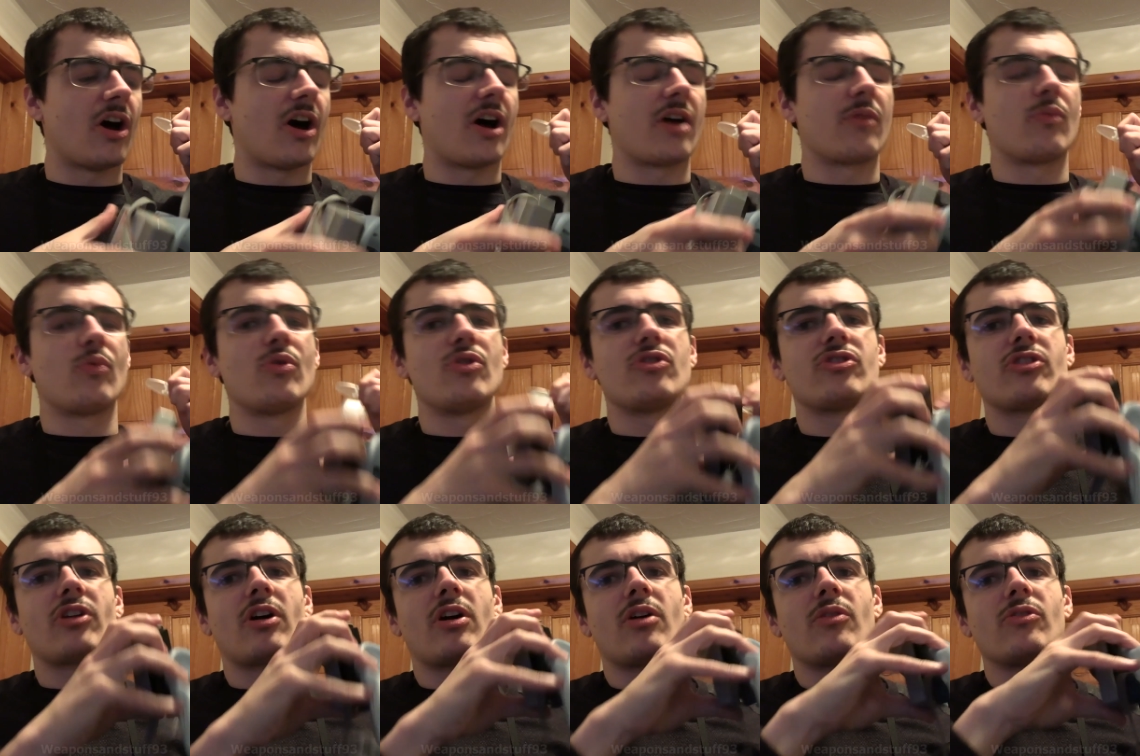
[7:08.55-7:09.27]
I
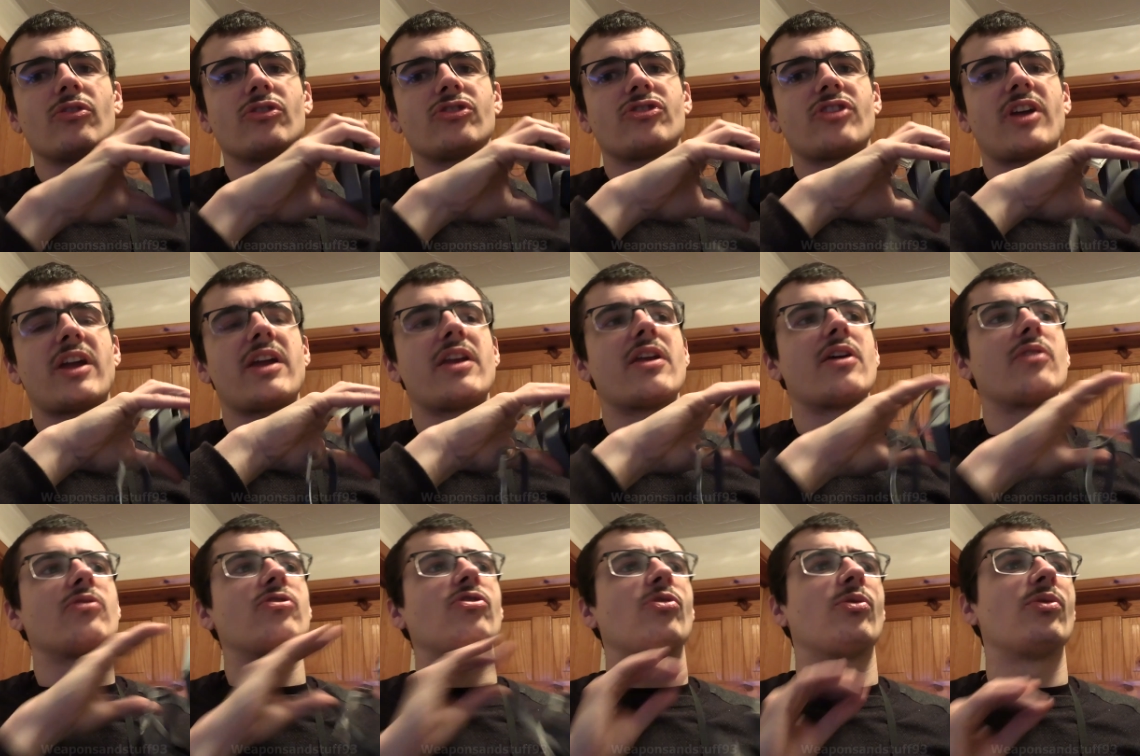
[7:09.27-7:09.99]
would say
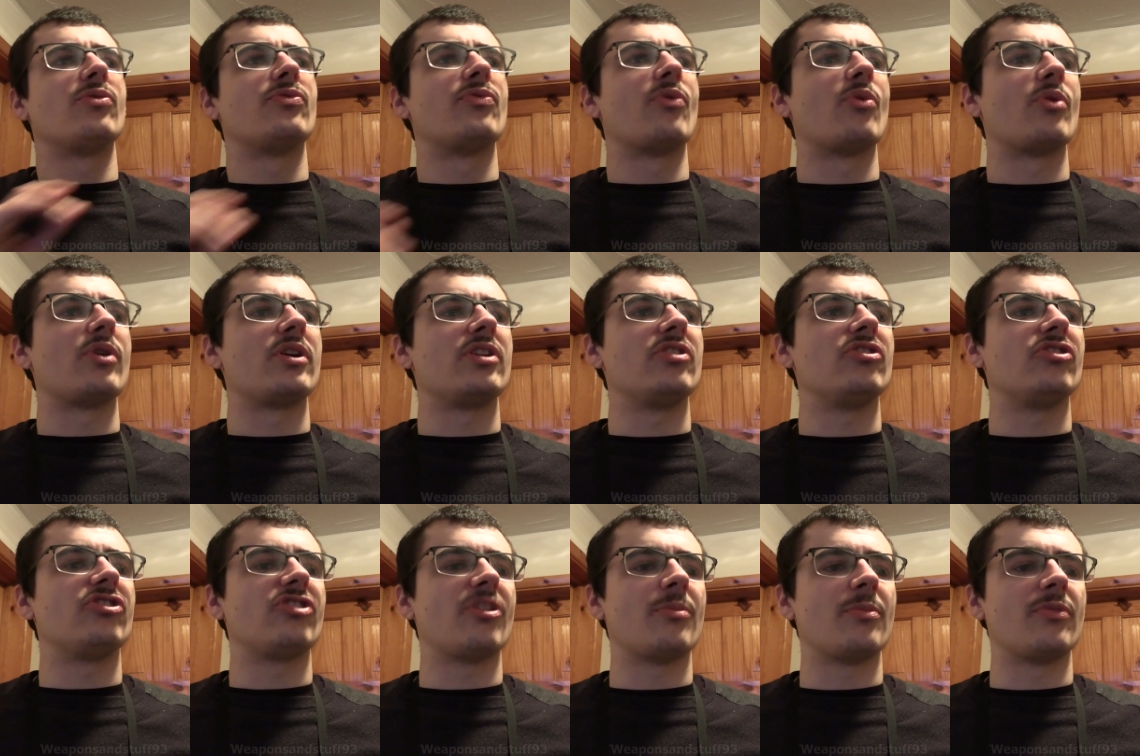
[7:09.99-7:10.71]
though to
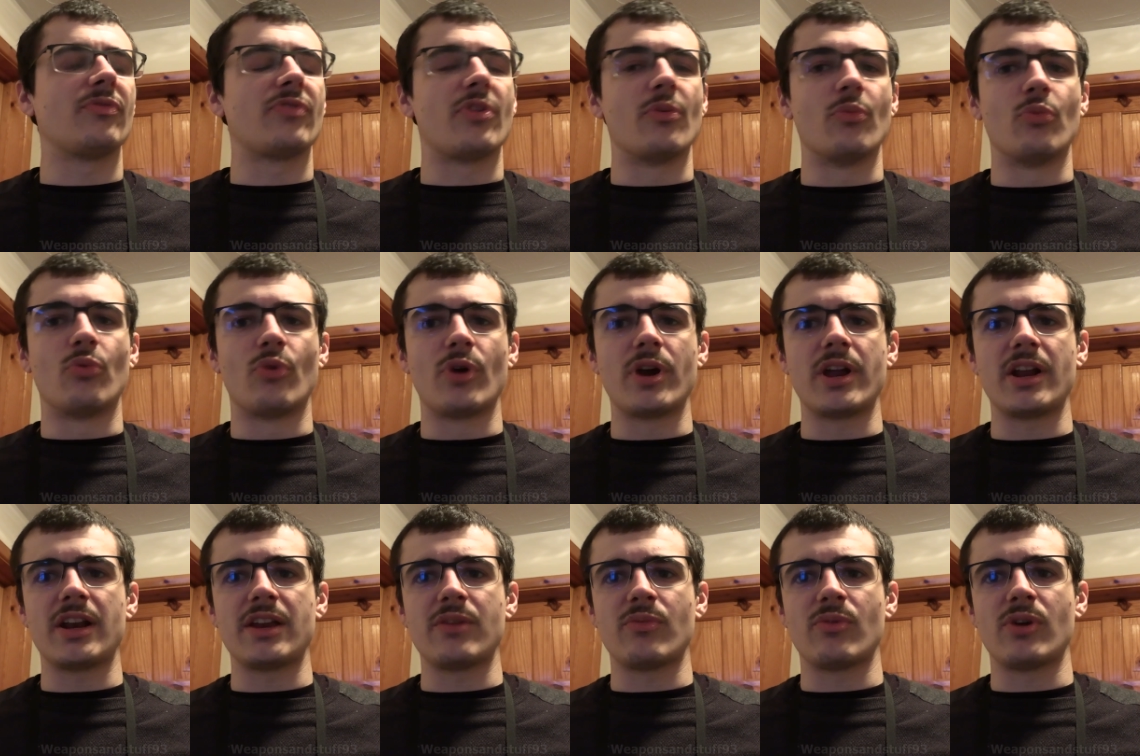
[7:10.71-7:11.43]
avoid some of the
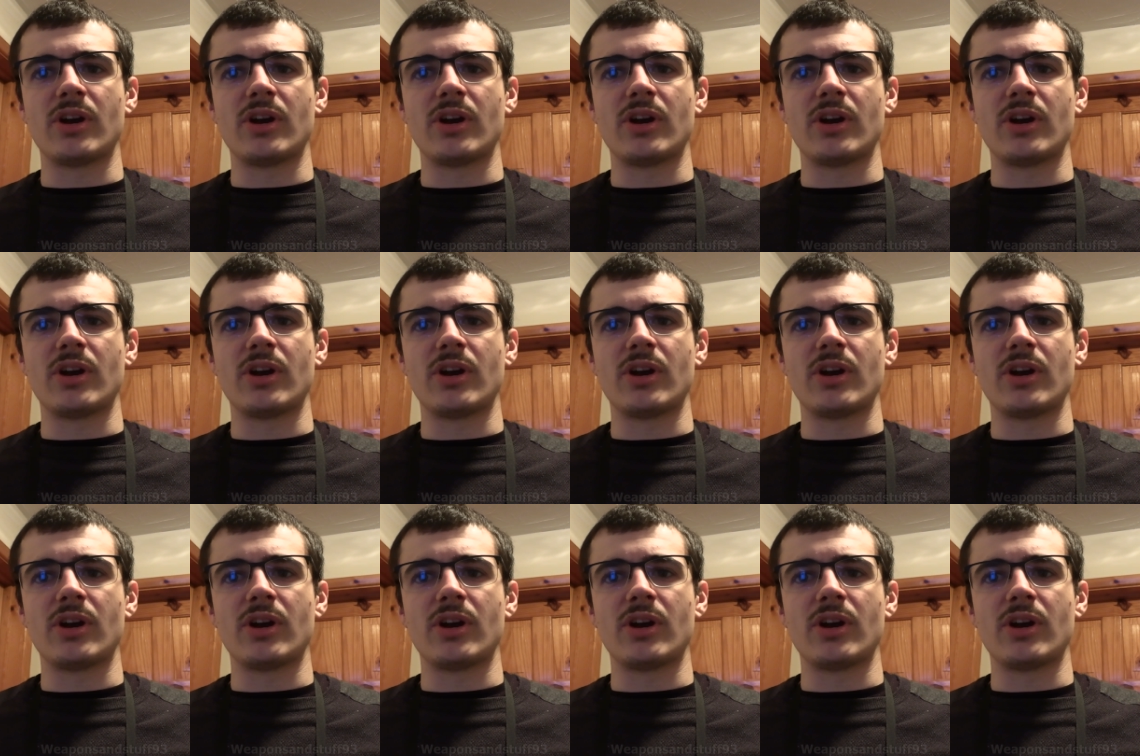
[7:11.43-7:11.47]
really,